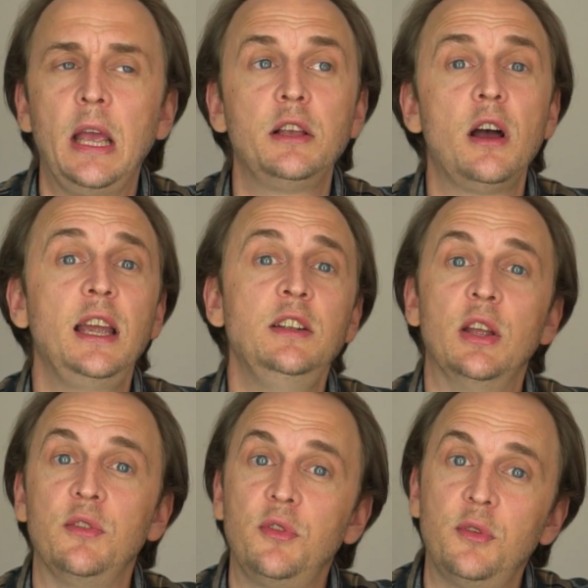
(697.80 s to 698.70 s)

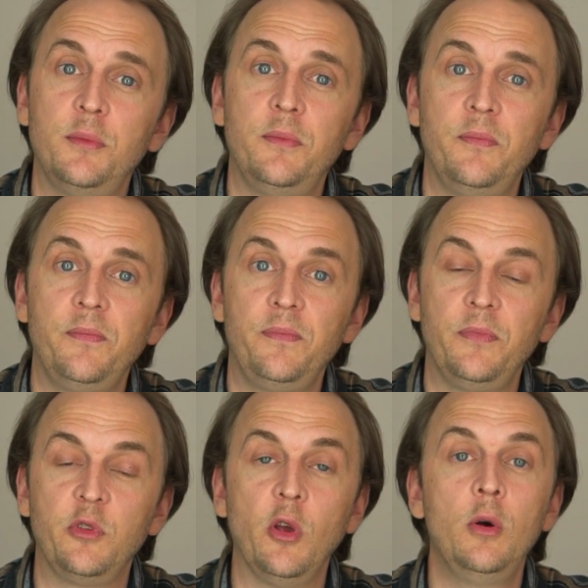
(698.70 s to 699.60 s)
Kindness.
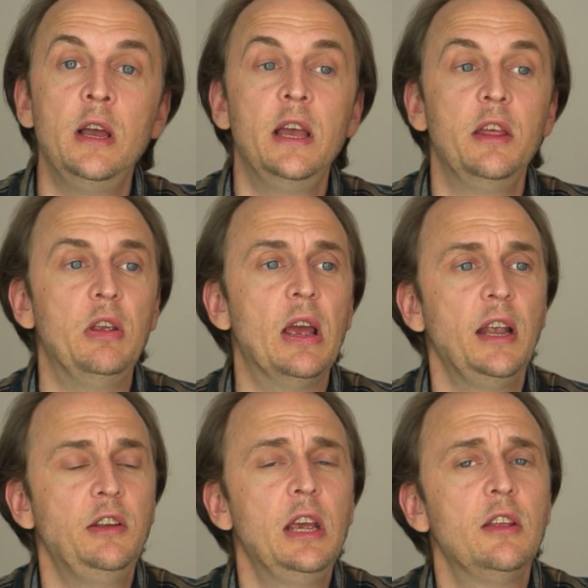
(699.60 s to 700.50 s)
So the
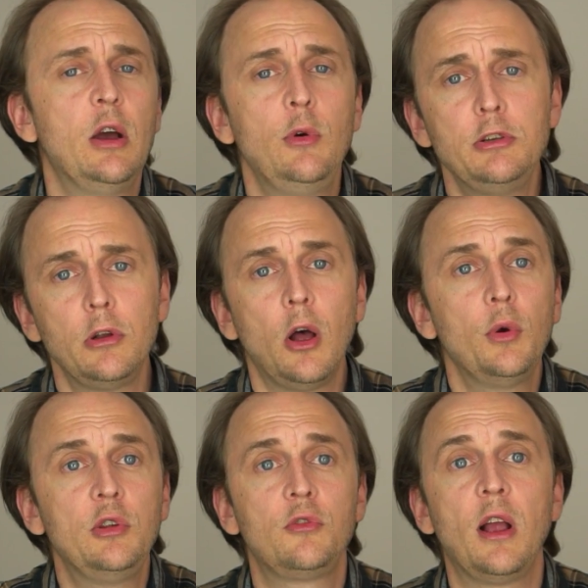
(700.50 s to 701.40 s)
idea that we should
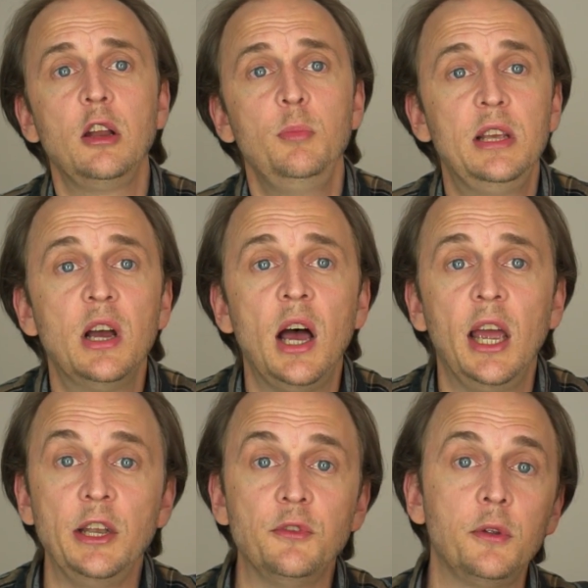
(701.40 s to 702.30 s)
always try to be
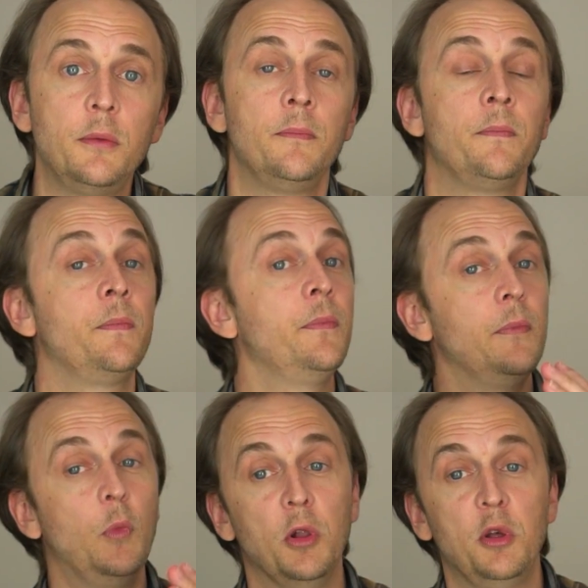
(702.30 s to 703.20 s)
kind.
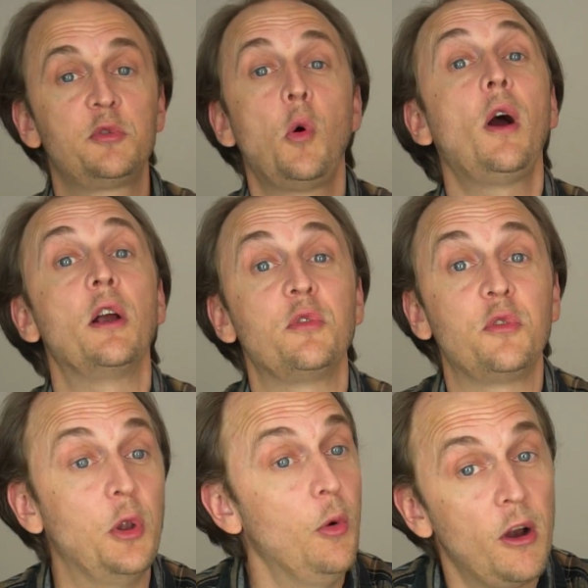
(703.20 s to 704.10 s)
Well, of
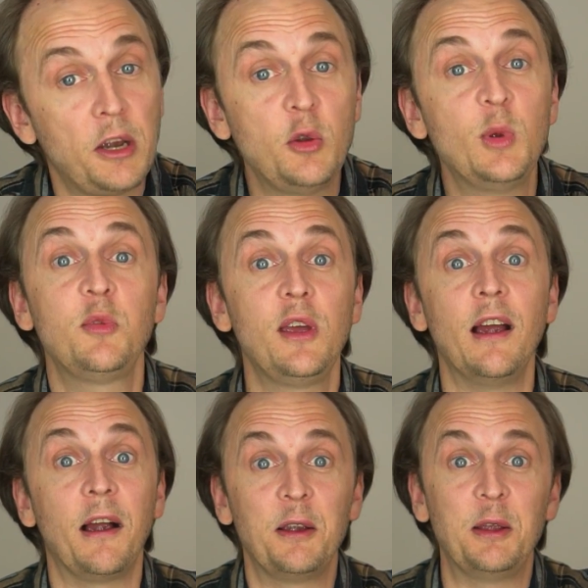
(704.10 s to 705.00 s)
course, no argument
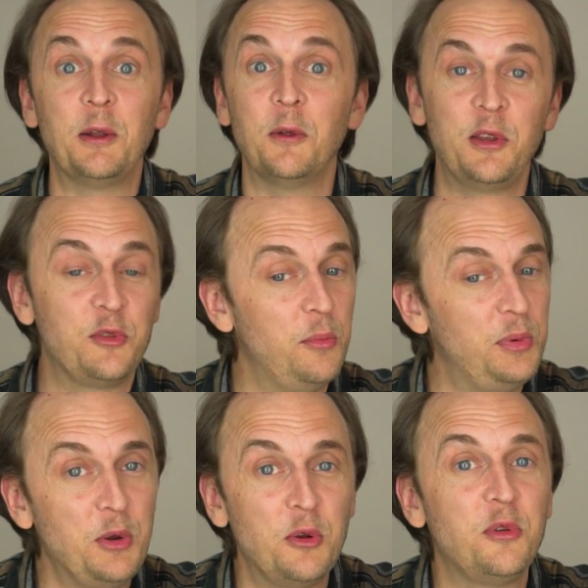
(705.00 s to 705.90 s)
there. That's a
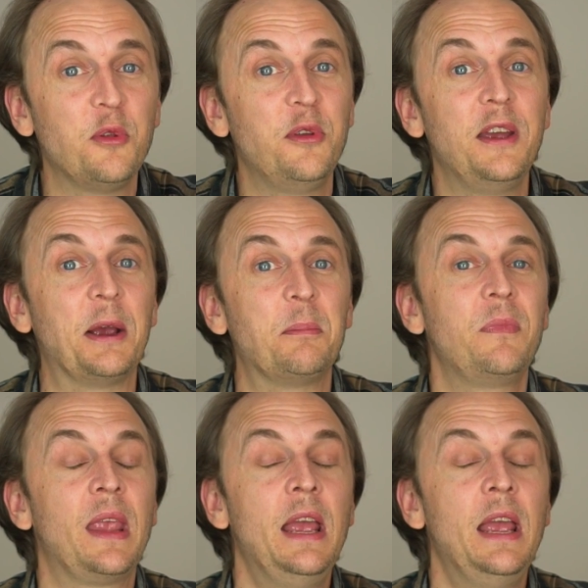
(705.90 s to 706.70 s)
beautiful thing.